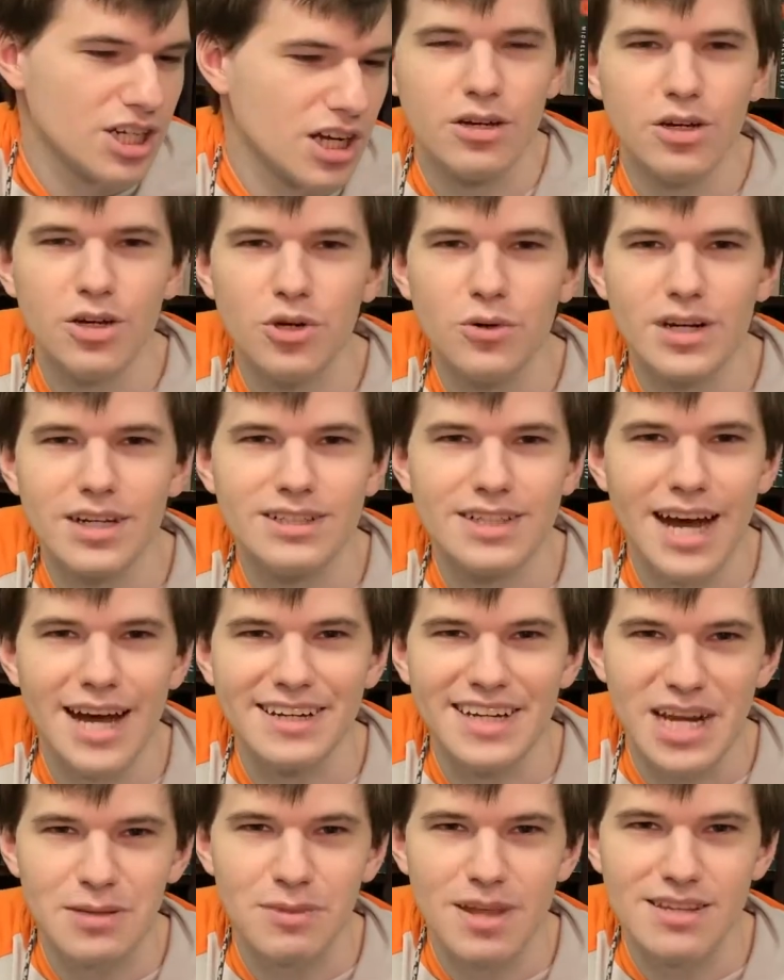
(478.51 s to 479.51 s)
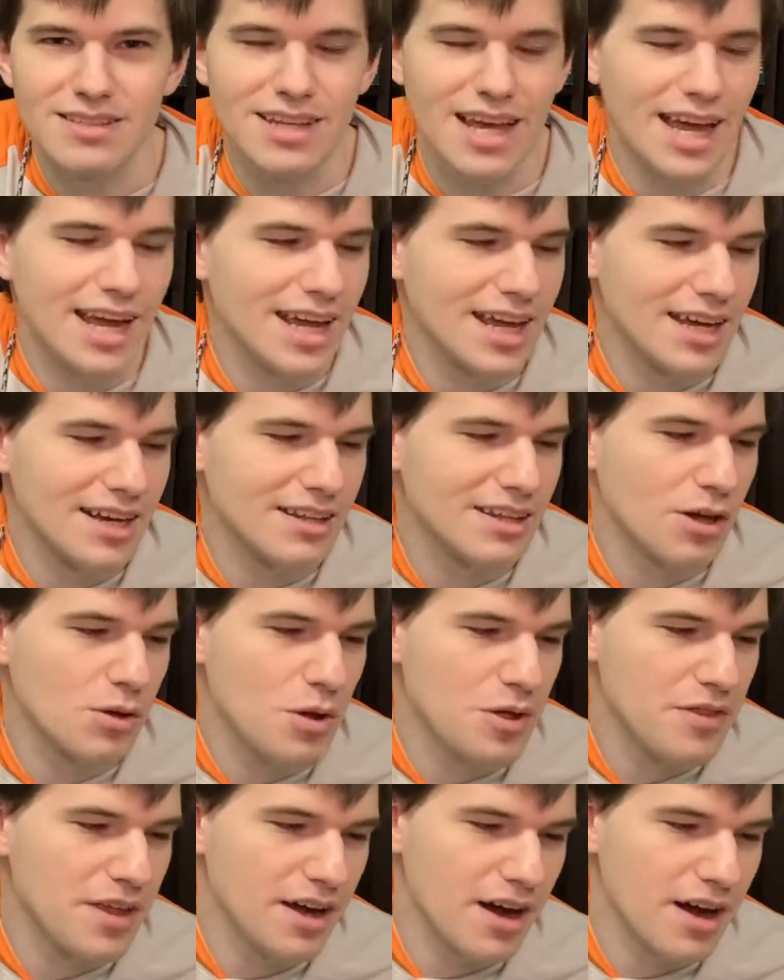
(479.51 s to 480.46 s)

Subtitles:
who died nameless. And the only thing